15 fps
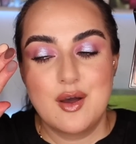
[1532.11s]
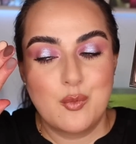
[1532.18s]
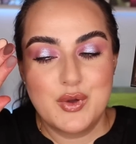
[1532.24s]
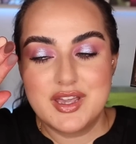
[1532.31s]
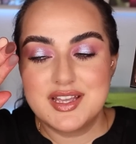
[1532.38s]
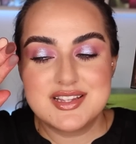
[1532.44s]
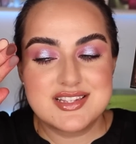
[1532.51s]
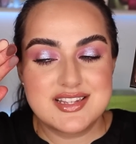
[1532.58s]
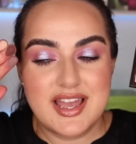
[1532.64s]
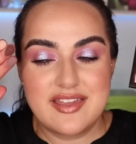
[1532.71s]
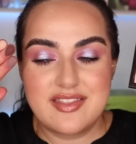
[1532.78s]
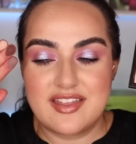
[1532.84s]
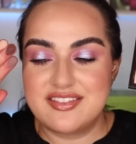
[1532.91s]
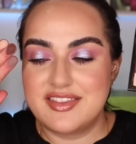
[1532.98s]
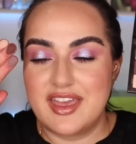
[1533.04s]
We could
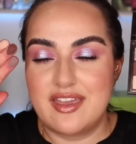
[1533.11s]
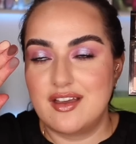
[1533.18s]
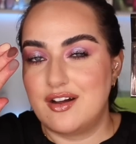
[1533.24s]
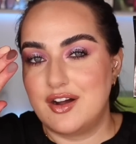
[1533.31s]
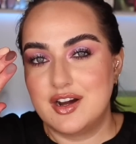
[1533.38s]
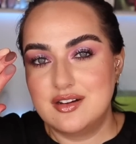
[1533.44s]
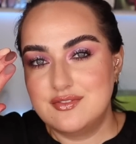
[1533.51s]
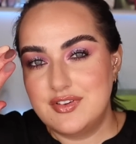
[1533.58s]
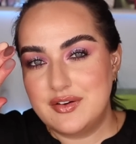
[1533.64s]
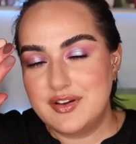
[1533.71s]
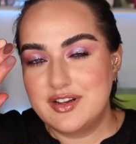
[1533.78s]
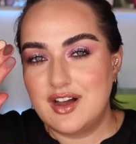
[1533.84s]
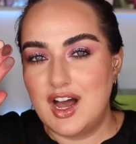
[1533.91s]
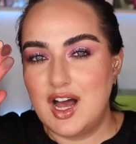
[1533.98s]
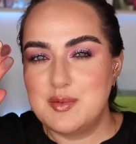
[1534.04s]
say that they are
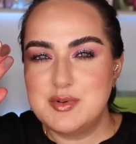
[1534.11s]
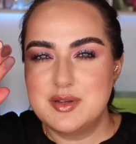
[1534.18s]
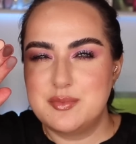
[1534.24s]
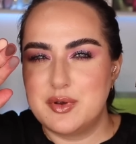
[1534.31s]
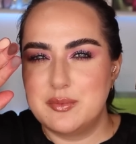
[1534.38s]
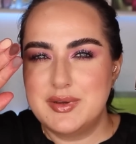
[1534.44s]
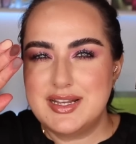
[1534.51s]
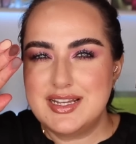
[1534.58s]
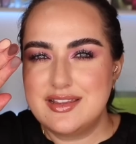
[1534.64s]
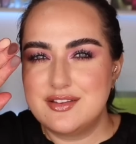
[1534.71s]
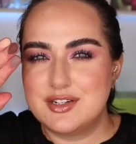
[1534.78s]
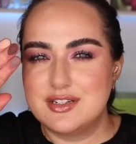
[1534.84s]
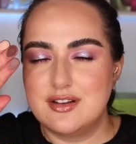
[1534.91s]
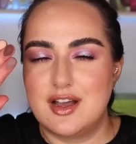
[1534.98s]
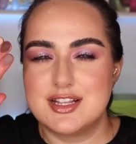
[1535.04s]
very common, but really
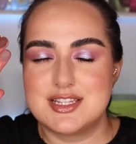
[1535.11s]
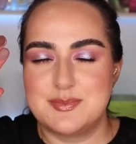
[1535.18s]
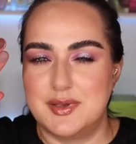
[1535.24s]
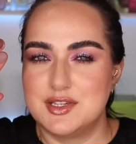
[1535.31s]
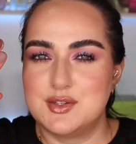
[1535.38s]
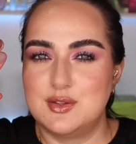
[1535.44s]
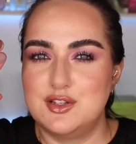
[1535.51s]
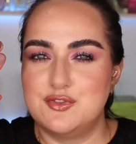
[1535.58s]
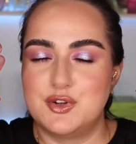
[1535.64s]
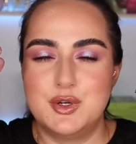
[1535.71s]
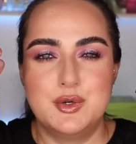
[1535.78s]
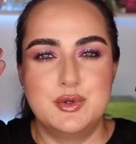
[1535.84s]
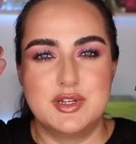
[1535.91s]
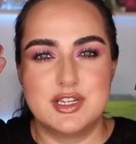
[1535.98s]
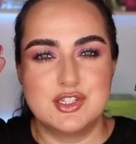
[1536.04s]
they're not, especially for
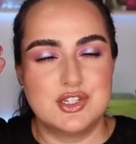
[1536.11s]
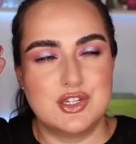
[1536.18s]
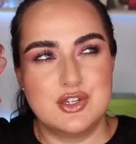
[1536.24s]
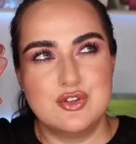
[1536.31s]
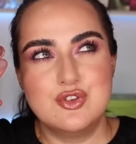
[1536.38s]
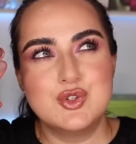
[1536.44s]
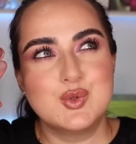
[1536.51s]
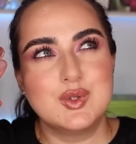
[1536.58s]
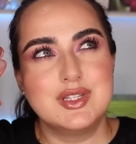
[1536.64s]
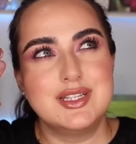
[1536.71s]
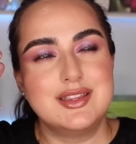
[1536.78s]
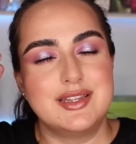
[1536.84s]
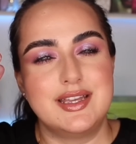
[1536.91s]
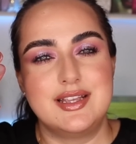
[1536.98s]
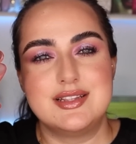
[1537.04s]
Huda. She usually
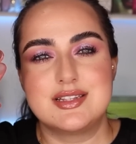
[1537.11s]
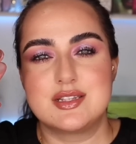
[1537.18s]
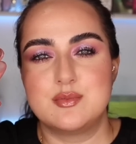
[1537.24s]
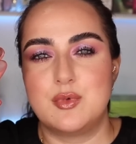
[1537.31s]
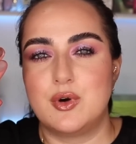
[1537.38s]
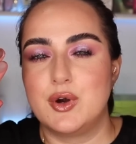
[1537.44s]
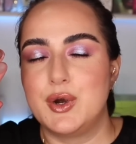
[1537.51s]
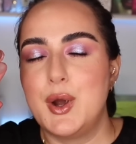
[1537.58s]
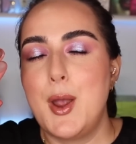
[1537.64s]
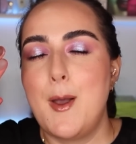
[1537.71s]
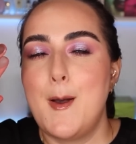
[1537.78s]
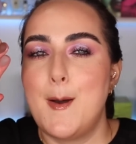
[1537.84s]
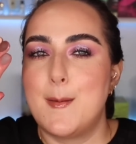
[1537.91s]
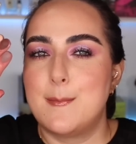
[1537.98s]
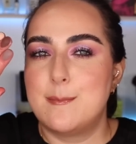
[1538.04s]
leans more
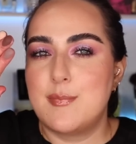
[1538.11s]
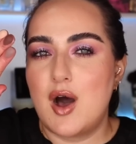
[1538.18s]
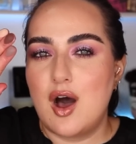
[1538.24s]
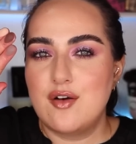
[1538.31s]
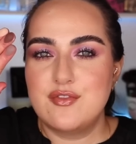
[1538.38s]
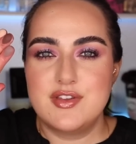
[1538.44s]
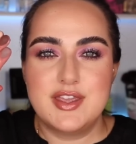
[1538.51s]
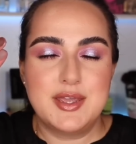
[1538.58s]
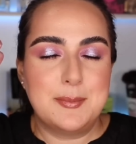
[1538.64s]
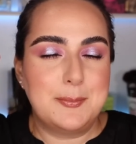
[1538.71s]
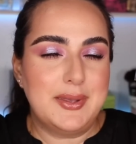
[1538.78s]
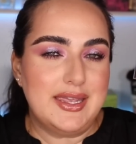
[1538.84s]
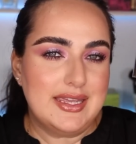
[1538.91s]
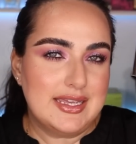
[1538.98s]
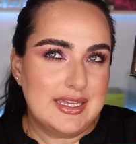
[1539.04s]
mauvey,
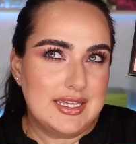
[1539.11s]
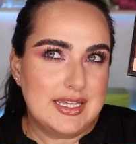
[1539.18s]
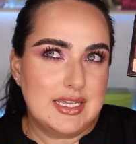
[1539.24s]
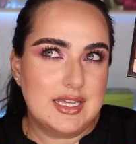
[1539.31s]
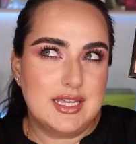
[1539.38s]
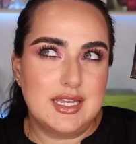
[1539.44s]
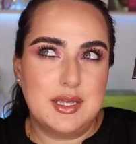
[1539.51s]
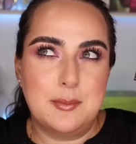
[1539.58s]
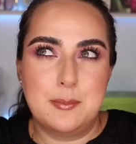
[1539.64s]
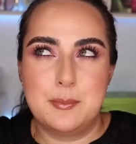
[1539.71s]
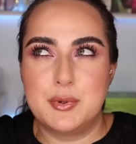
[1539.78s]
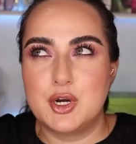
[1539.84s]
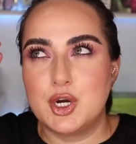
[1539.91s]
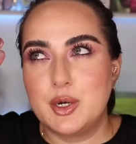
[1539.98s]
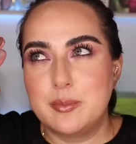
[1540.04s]
pinky,
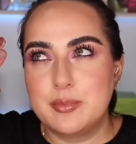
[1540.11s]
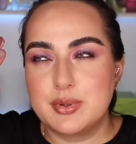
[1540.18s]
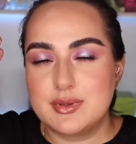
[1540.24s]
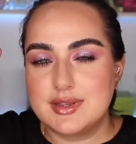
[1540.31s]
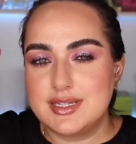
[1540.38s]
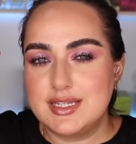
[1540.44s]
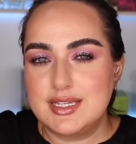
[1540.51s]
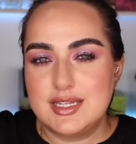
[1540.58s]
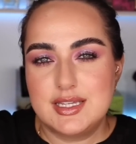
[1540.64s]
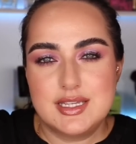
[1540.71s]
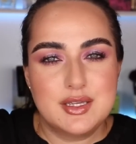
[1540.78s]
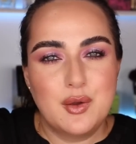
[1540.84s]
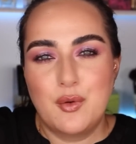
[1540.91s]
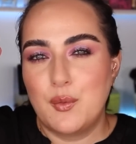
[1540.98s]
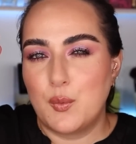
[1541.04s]

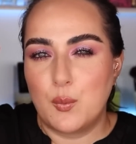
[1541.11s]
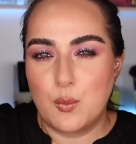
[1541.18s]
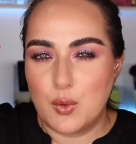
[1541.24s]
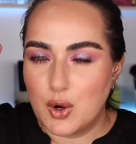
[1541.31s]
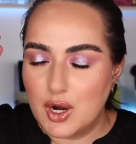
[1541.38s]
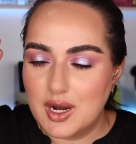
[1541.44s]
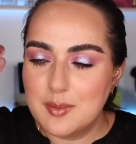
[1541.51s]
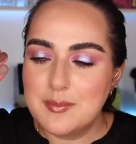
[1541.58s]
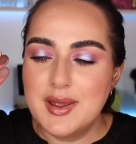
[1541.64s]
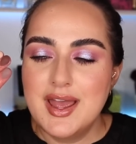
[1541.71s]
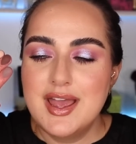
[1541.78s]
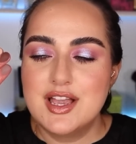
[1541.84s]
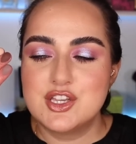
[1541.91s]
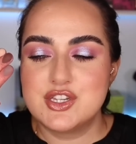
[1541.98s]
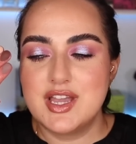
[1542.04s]
purpley, warm.
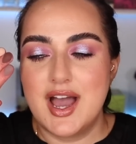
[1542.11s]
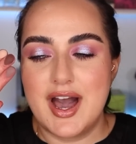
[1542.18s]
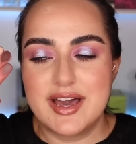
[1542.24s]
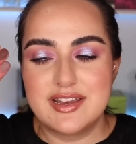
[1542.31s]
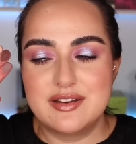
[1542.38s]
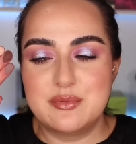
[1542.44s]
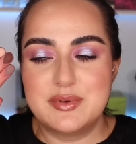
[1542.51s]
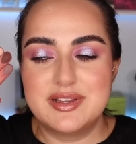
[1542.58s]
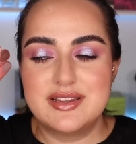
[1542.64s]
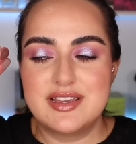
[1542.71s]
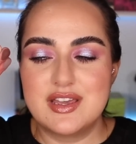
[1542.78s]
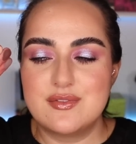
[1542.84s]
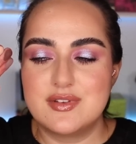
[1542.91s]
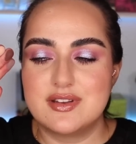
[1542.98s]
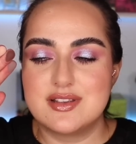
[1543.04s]
She hadn't really
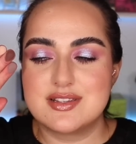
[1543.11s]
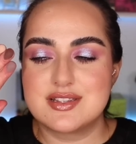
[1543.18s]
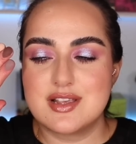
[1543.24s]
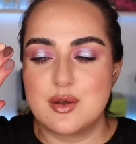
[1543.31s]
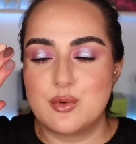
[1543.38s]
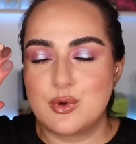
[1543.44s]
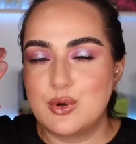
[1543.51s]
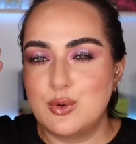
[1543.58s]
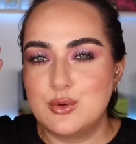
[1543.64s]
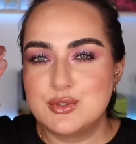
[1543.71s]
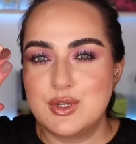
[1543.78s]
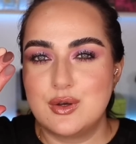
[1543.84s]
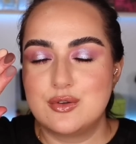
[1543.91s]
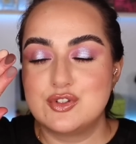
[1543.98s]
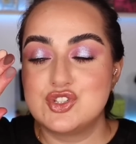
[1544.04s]
given us cool
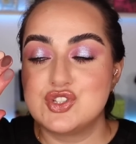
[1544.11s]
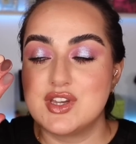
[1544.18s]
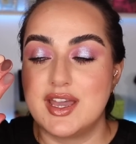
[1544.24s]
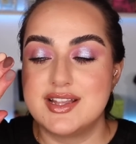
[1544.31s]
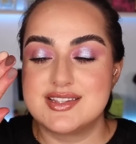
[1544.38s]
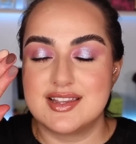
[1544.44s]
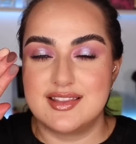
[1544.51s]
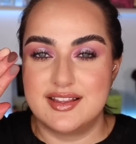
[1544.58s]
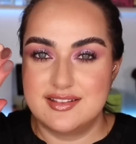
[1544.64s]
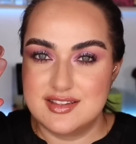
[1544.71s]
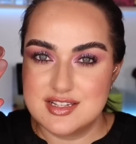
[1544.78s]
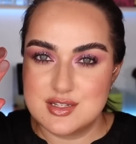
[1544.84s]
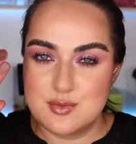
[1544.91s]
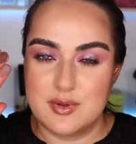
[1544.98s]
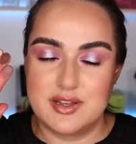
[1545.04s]
tone shades like
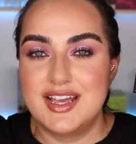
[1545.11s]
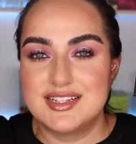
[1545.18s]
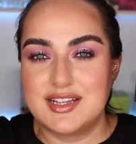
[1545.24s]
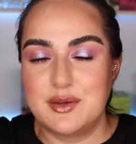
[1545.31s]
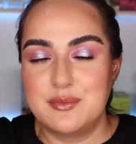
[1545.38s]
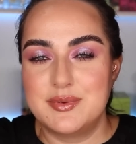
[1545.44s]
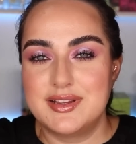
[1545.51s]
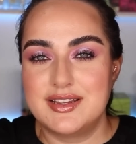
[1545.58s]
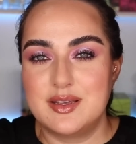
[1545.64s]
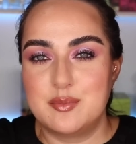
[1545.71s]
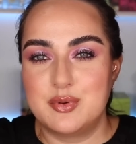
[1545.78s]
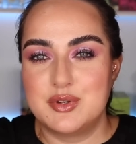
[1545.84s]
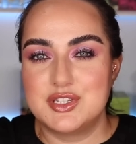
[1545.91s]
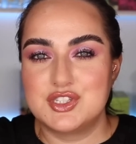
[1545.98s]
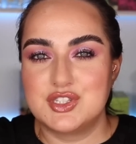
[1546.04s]
this one and I really
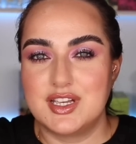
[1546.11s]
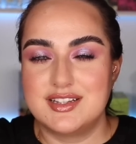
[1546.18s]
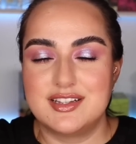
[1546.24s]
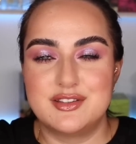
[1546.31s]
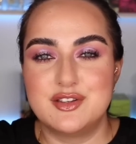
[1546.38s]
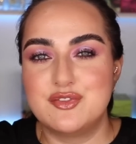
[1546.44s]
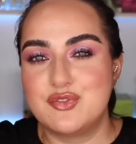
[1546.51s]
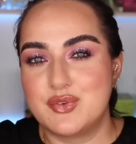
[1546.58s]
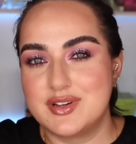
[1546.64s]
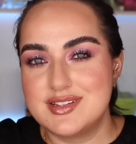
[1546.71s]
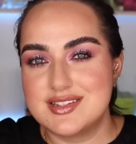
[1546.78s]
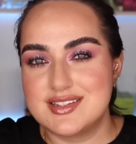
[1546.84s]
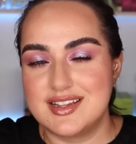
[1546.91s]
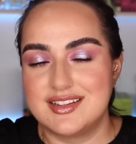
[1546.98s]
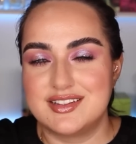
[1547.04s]
appreciate the
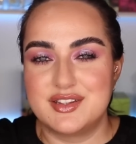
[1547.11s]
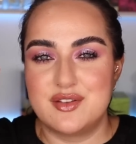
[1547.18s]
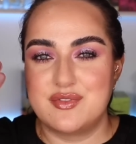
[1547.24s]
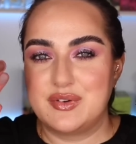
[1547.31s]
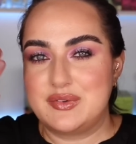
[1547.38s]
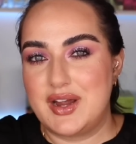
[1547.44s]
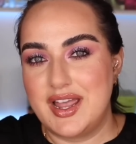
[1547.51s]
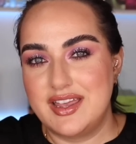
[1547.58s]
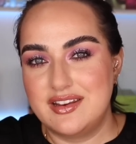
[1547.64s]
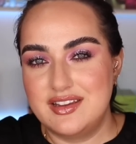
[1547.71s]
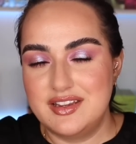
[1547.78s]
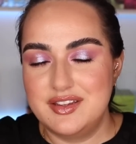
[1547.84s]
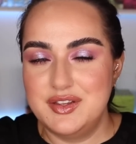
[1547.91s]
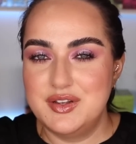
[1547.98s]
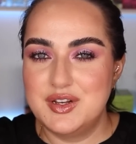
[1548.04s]
difference and the variety,
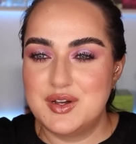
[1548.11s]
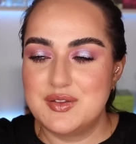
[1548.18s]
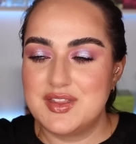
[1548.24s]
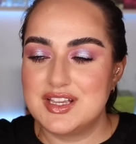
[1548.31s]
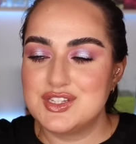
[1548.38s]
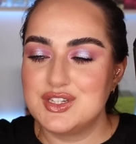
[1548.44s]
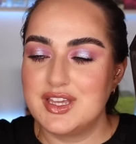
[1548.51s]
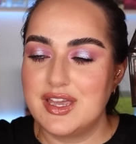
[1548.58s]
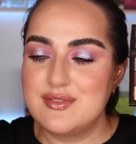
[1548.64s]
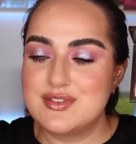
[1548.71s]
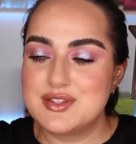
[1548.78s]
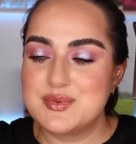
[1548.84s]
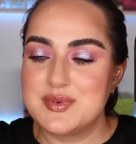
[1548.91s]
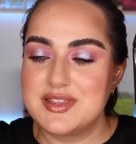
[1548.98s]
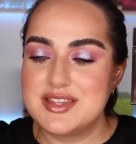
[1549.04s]
you know, that she gave
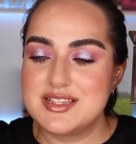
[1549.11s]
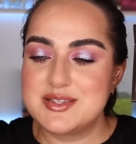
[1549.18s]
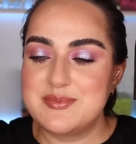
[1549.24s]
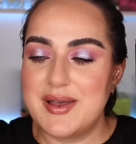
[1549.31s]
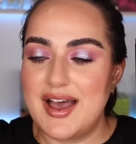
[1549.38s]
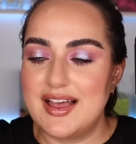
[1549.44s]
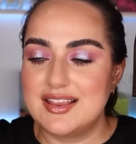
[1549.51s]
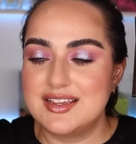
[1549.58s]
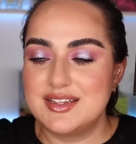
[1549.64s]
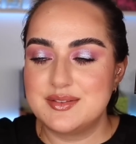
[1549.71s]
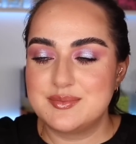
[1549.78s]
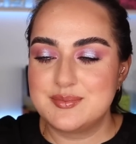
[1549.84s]
us with this palette.